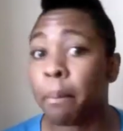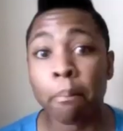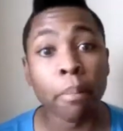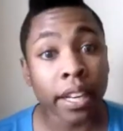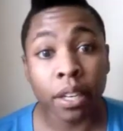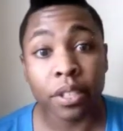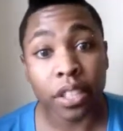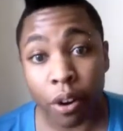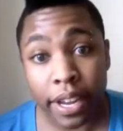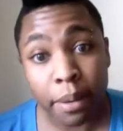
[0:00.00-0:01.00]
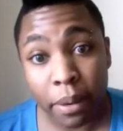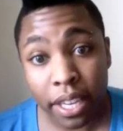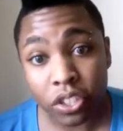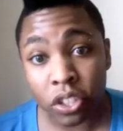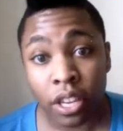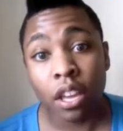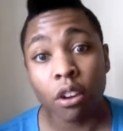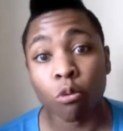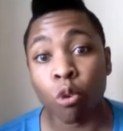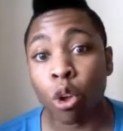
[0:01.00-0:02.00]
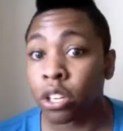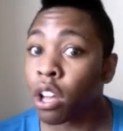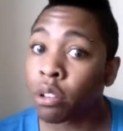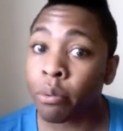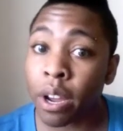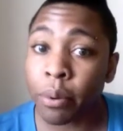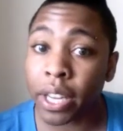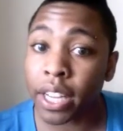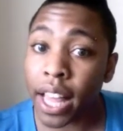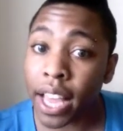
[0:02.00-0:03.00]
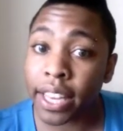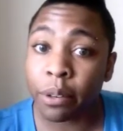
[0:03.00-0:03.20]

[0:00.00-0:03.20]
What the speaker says: Bonnie was a crazy bitch, rolling all around with Clyde.